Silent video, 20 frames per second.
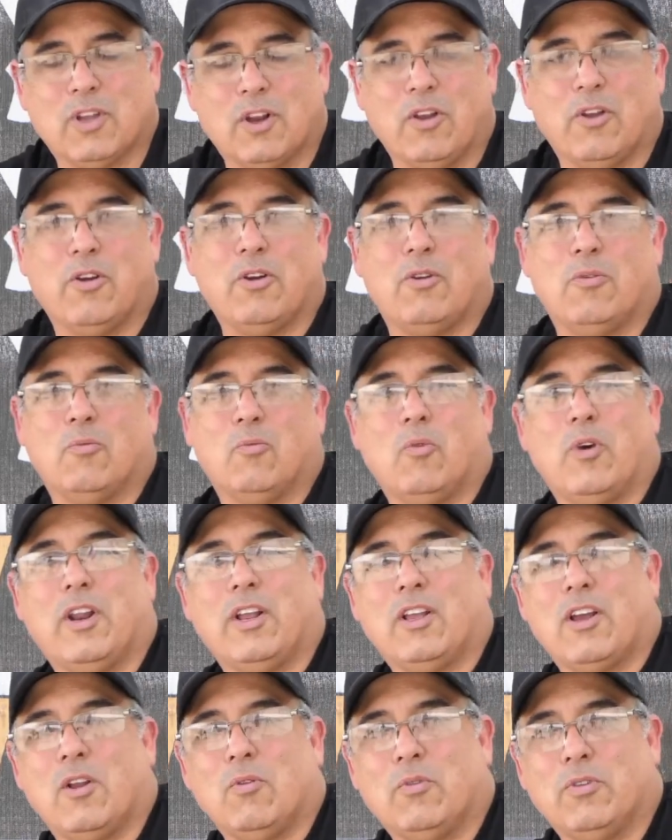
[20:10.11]
to learn what a
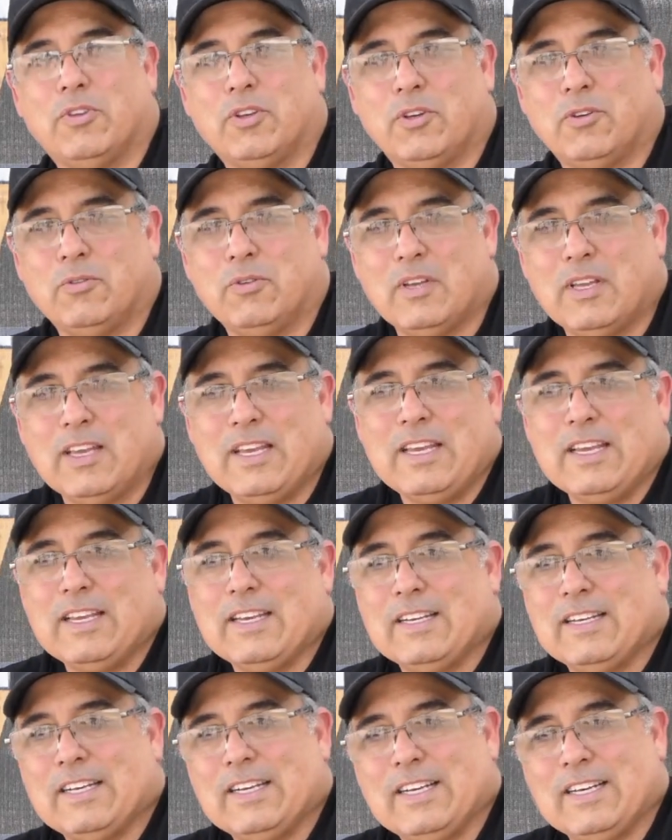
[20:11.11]
gun will do,
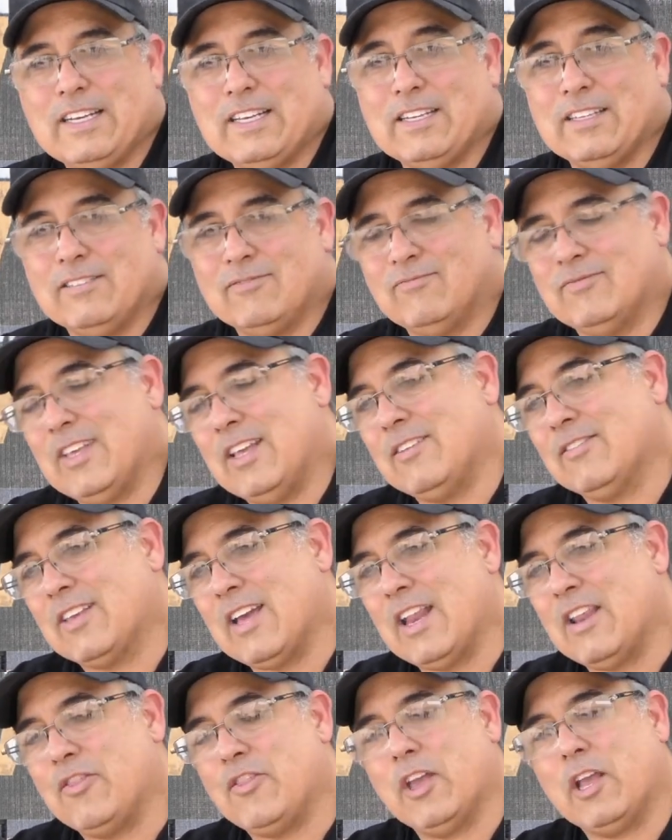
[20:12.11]
and then
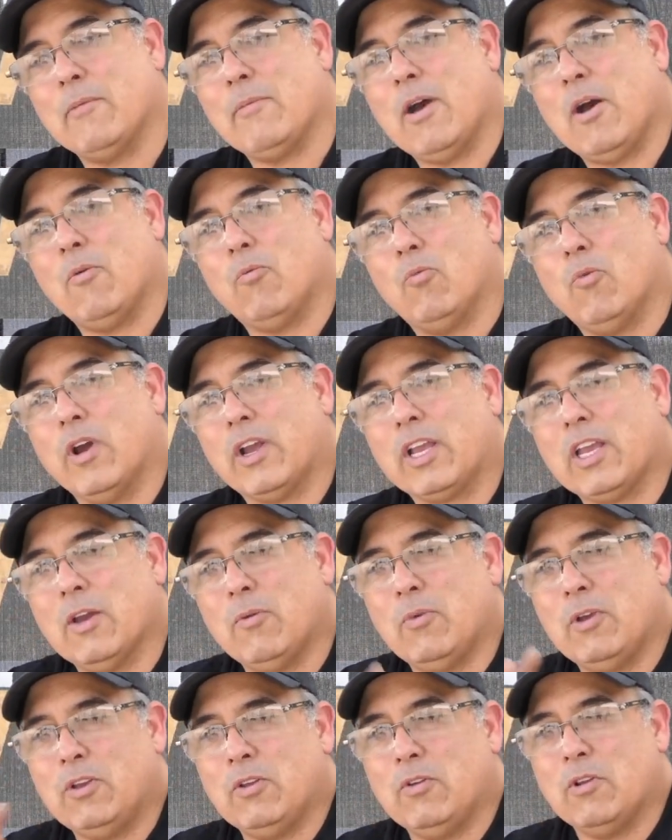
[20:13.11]
kind of think about what
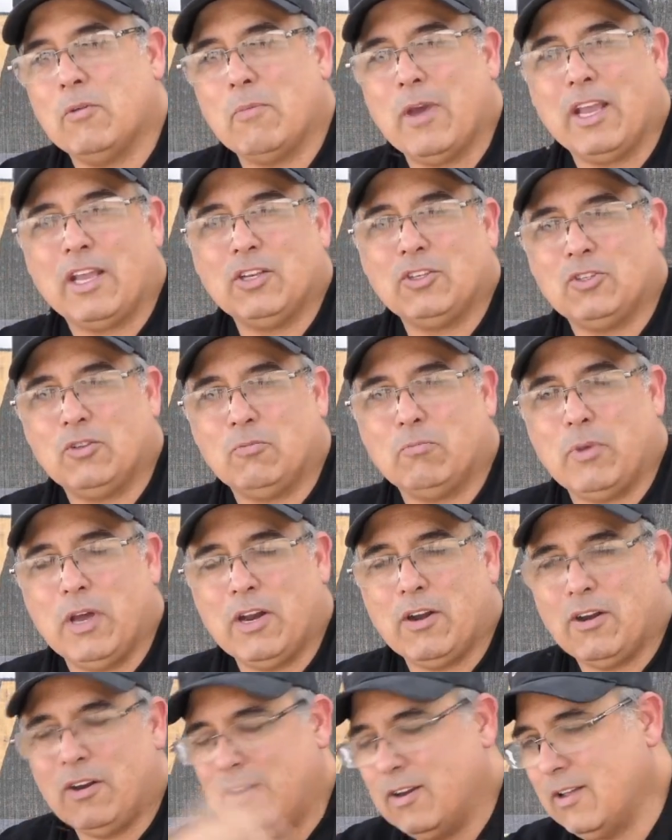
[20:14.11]
can we do to make it shoot
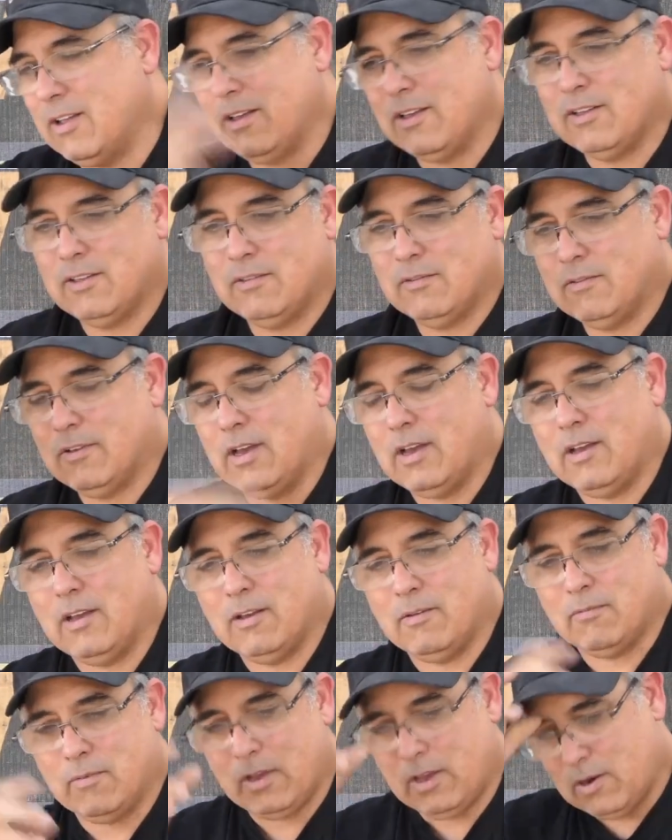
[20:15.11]
better.
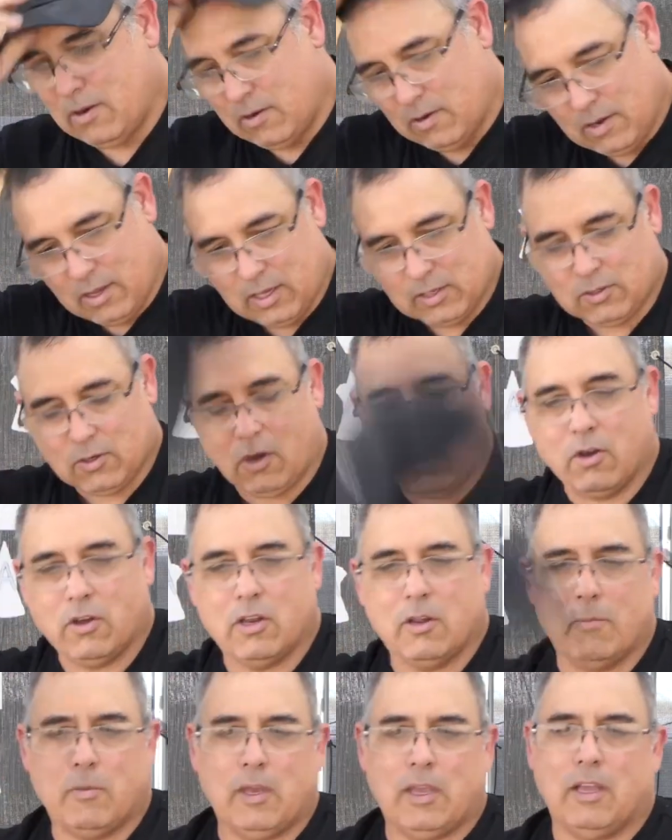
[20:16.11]
Um, and it's all going
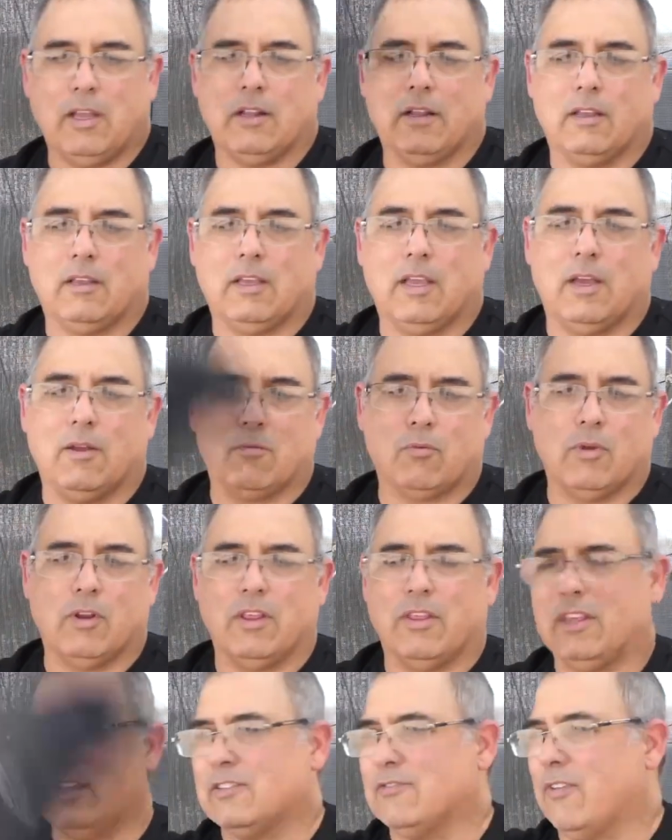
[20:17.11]
to be get rid
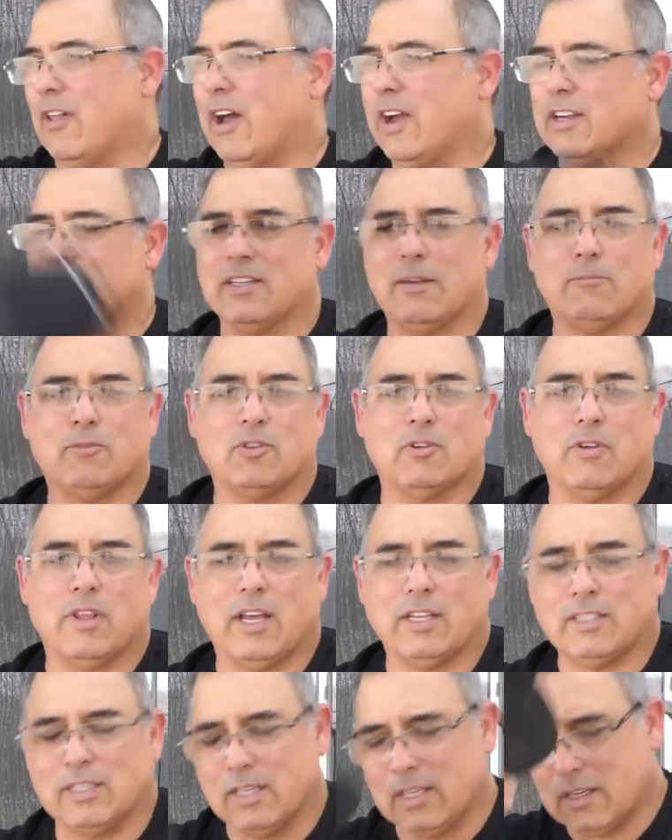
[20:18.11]
of these flies. I'm sure
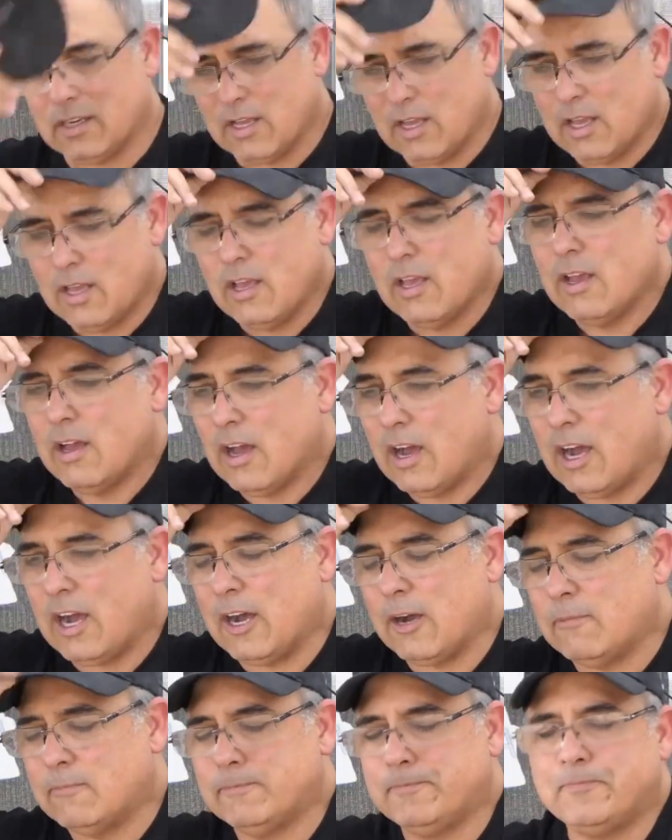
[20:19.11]
that's it.
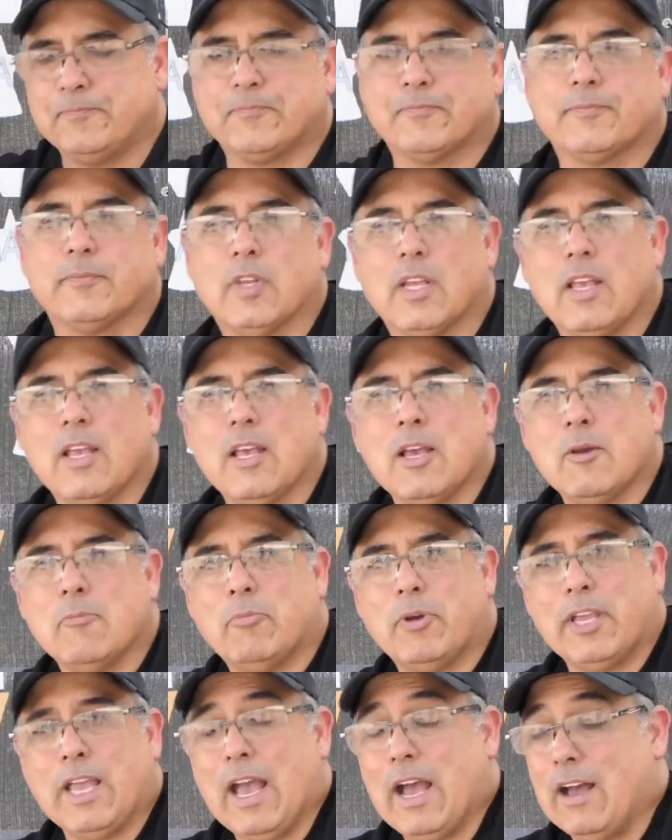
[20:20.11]
Um,
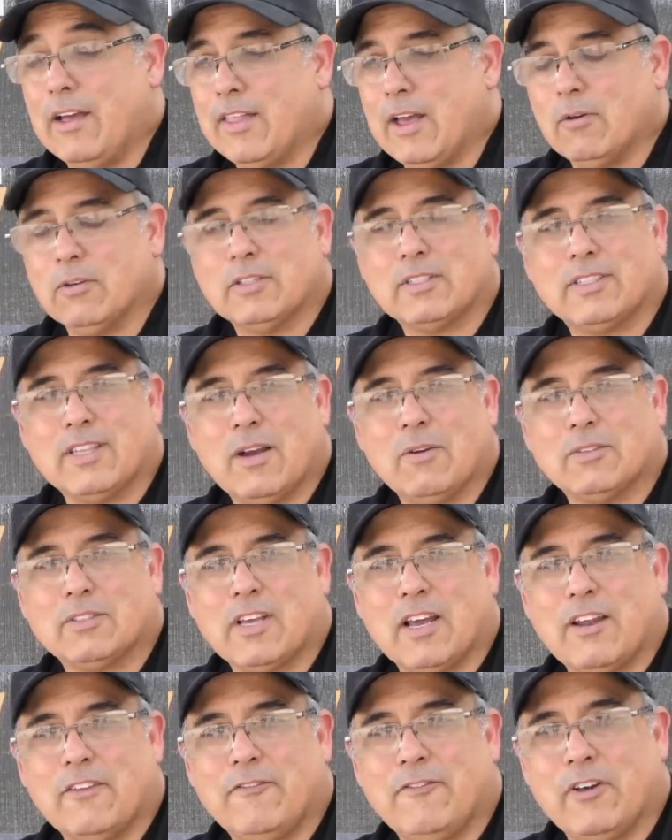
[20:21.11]
but yeah, that was that was
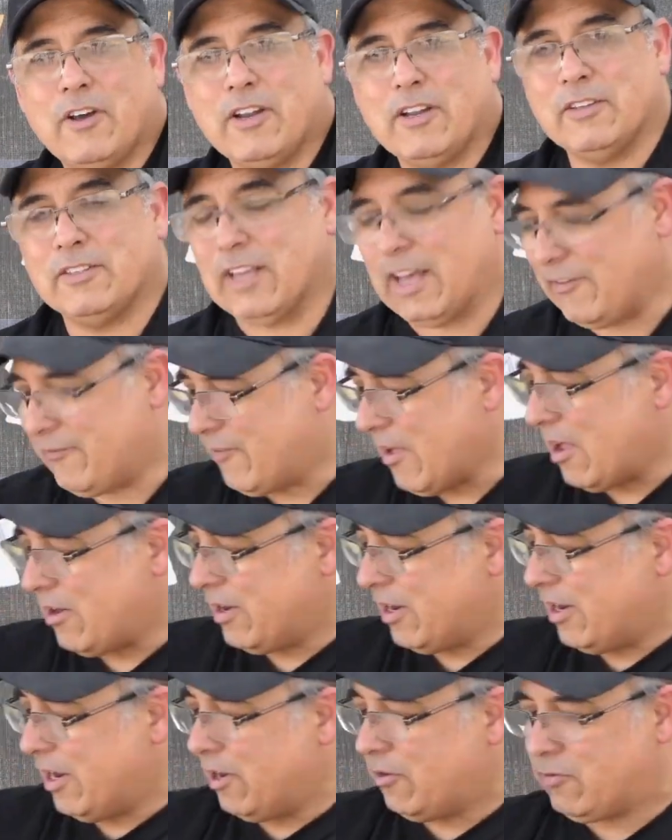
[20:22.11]
kind of fun. Is I
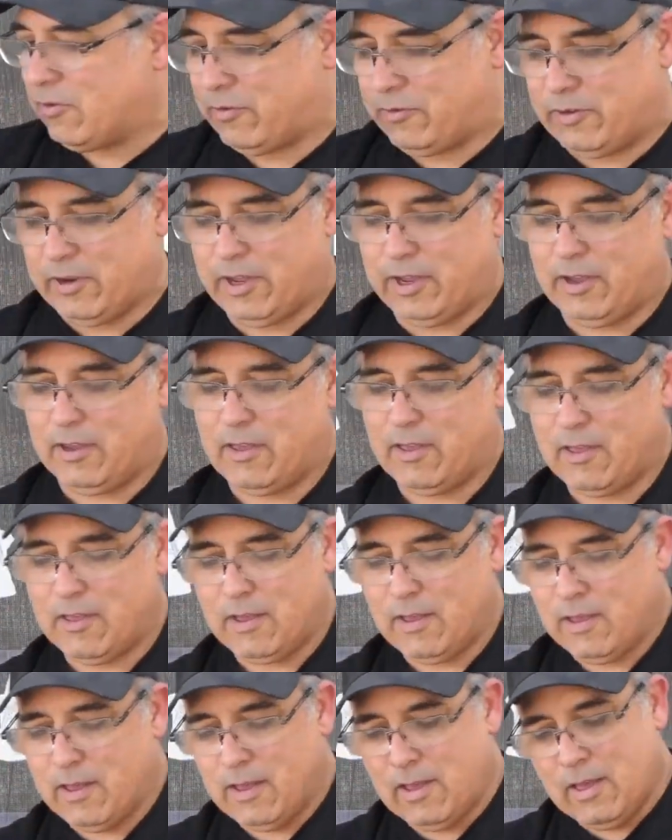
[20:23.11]
found it interesting
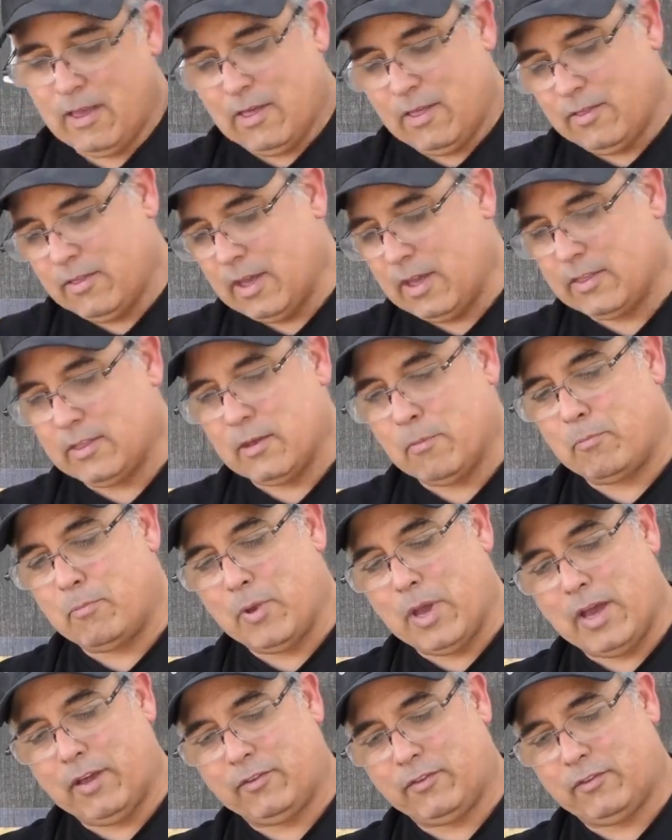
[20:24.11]
that the
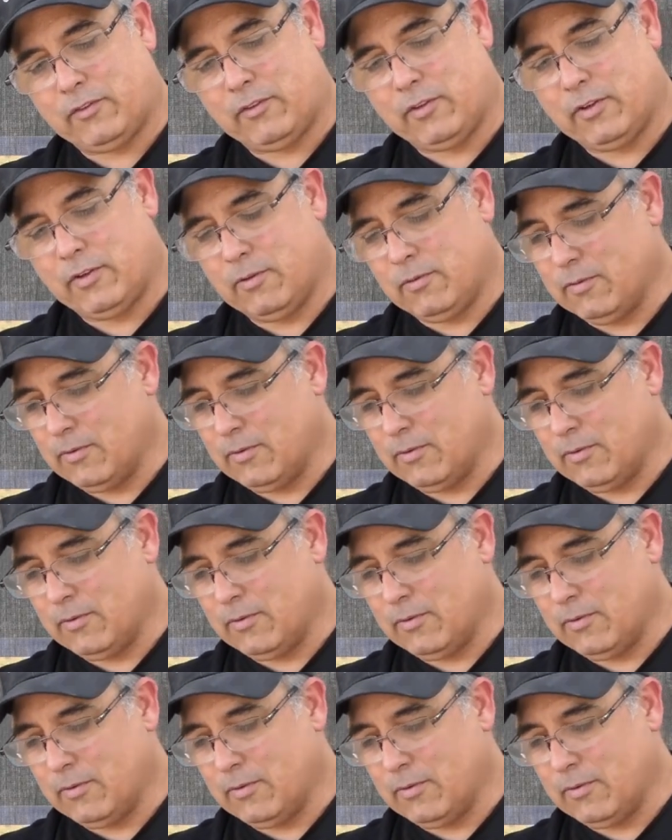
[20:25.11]
best,